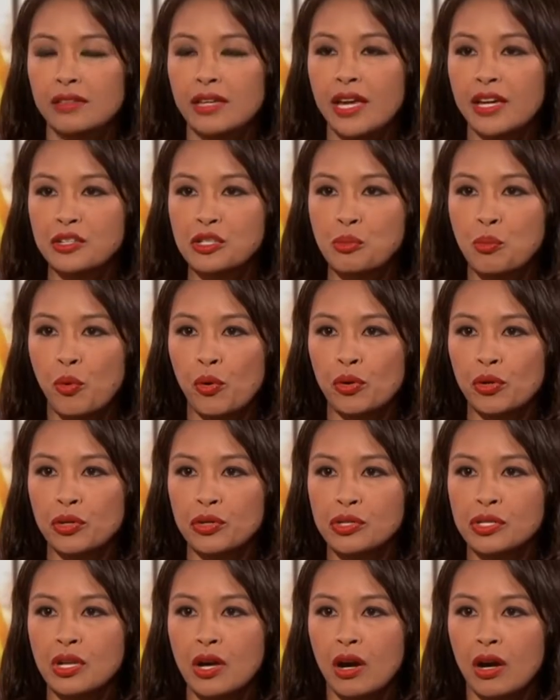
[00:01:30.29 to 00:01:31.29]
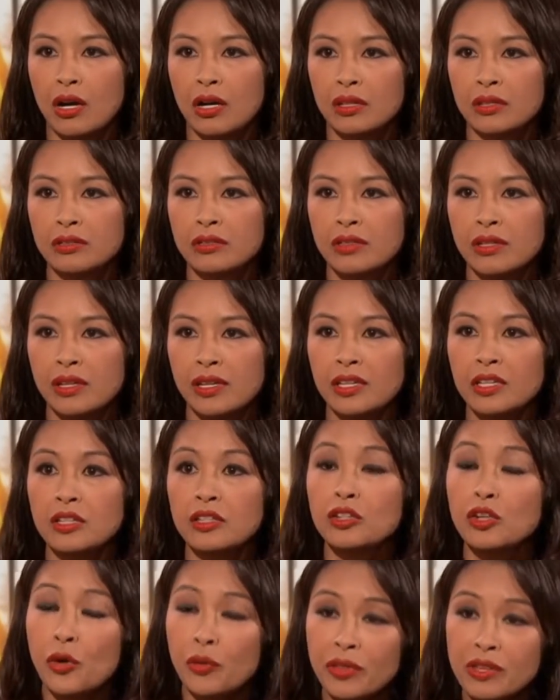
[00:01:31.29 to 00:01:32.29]
exporters are,
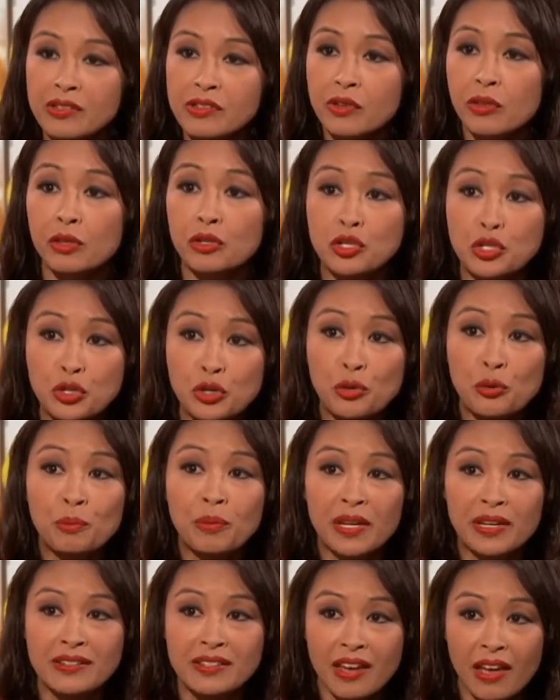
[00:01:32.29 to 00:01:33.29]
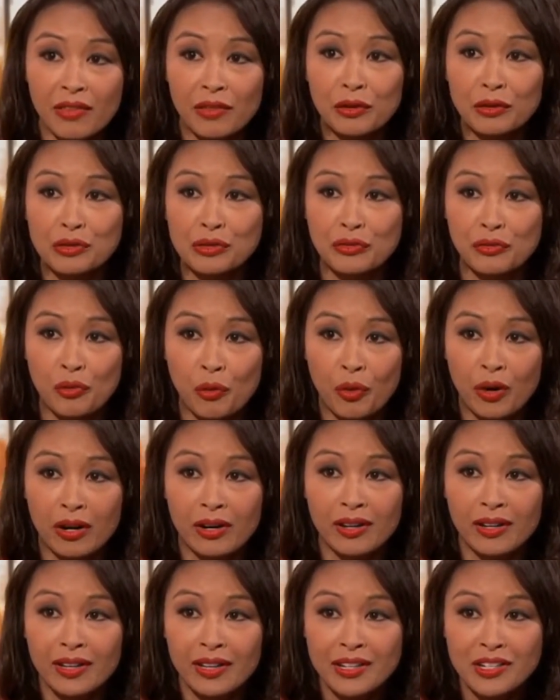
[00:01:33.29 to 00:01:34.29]
these are the two big tethers for
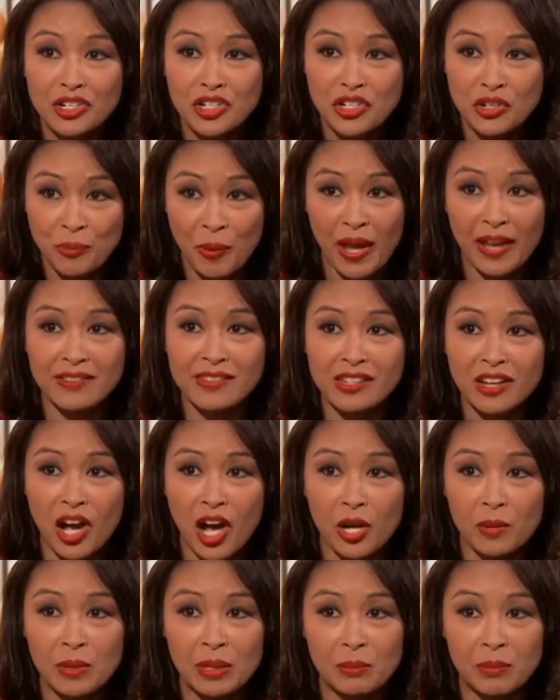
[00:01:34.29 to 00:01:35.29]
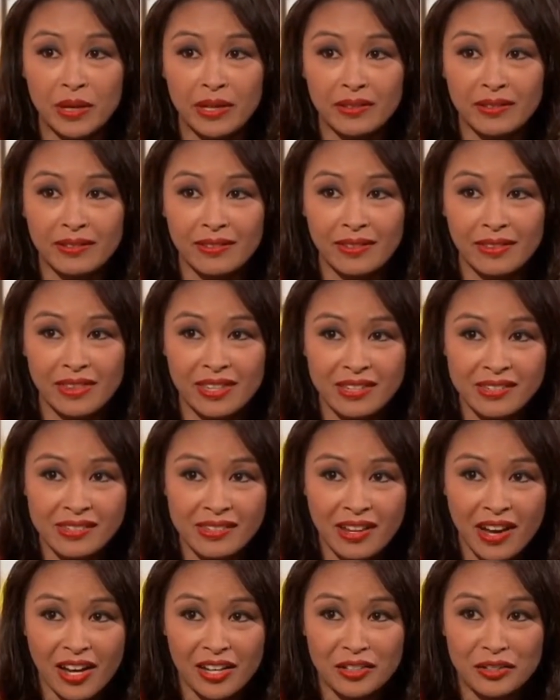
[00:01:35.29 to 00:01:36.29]
Japan's economy, but this
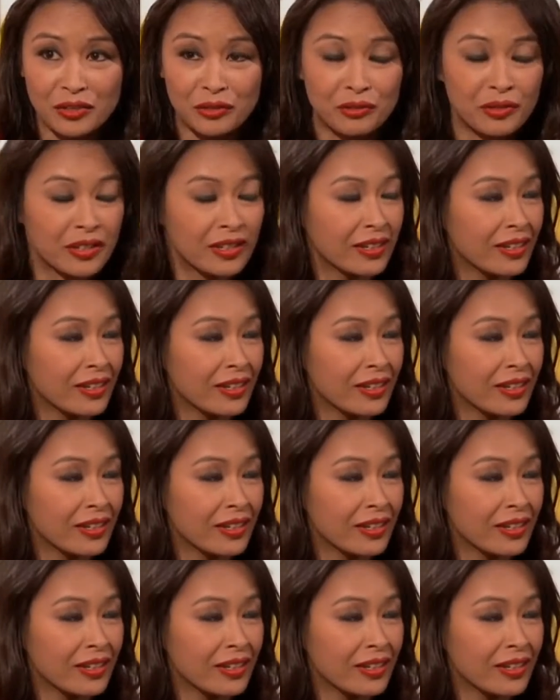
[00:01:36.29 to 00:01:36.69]
kind of,